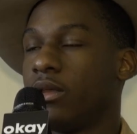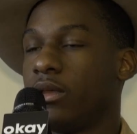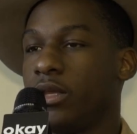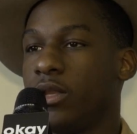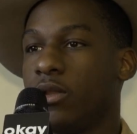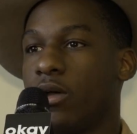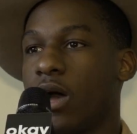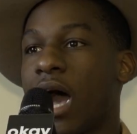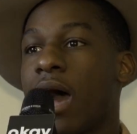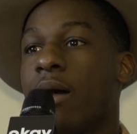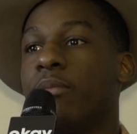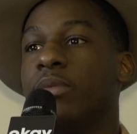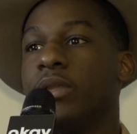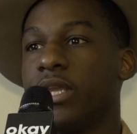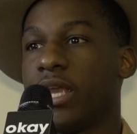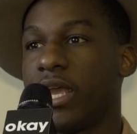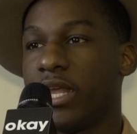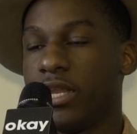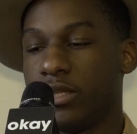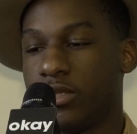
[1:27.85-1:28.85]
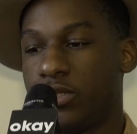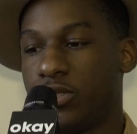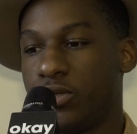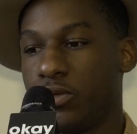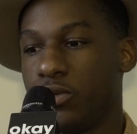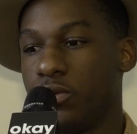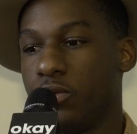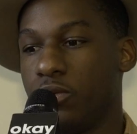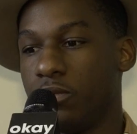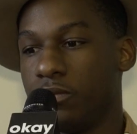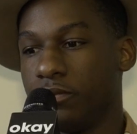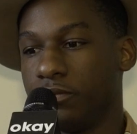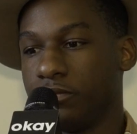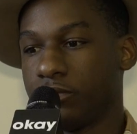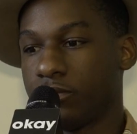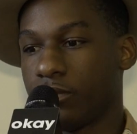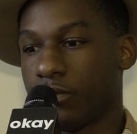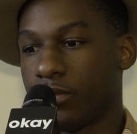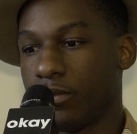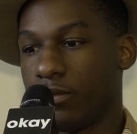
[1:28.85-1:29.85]
you know, obligated to
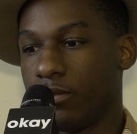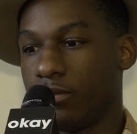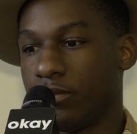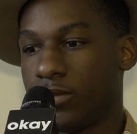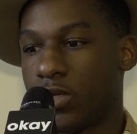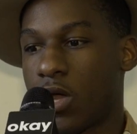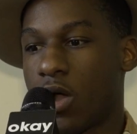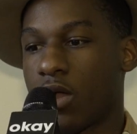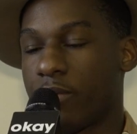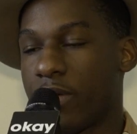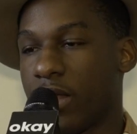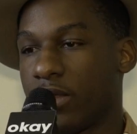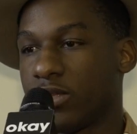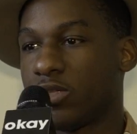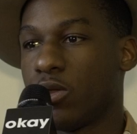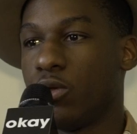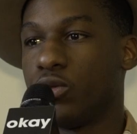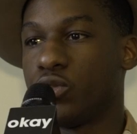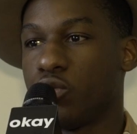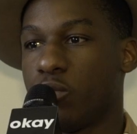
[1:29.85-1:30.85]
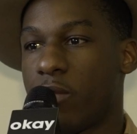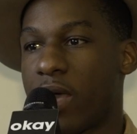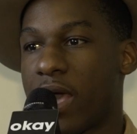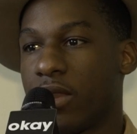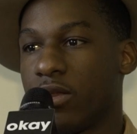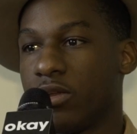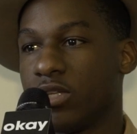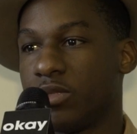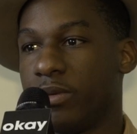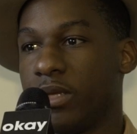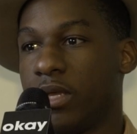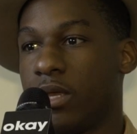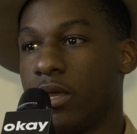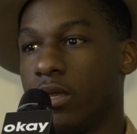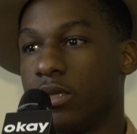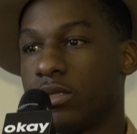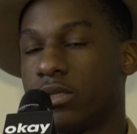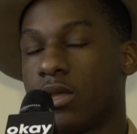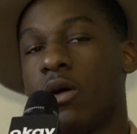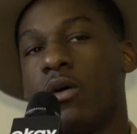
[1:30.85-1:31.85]
talk about social matters
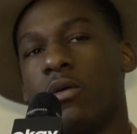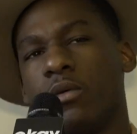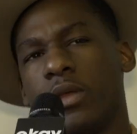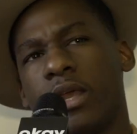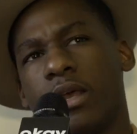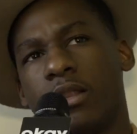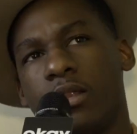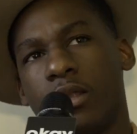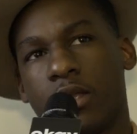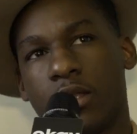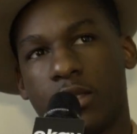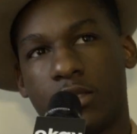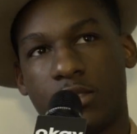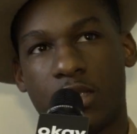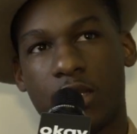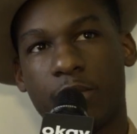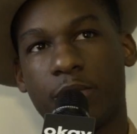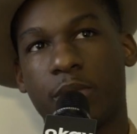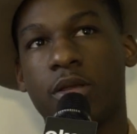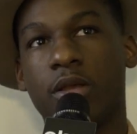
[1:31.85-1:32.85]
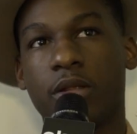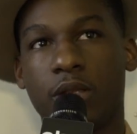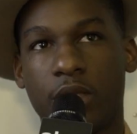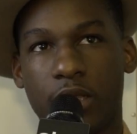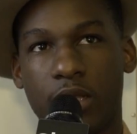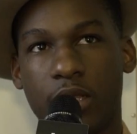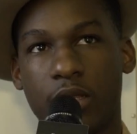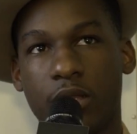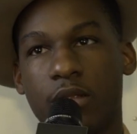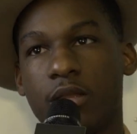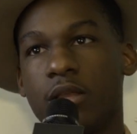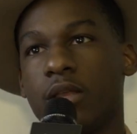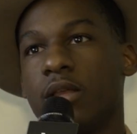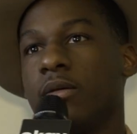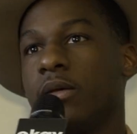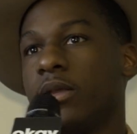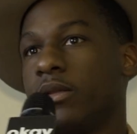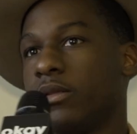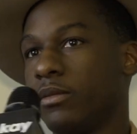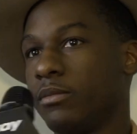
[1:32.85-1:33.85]
because, oh yeah, look at Sam Cooke did it,
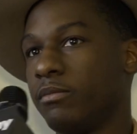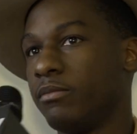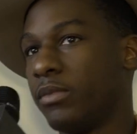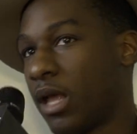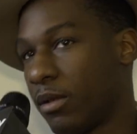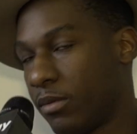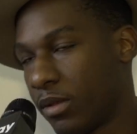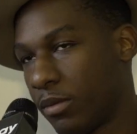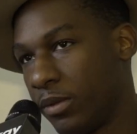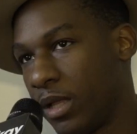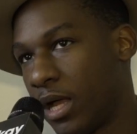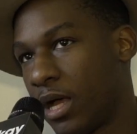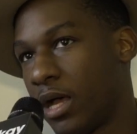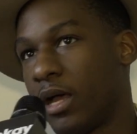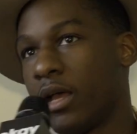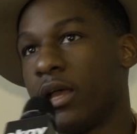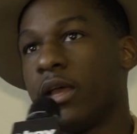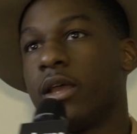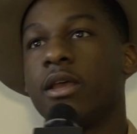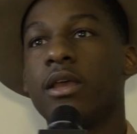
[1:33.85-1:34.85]
blah, blah, blah.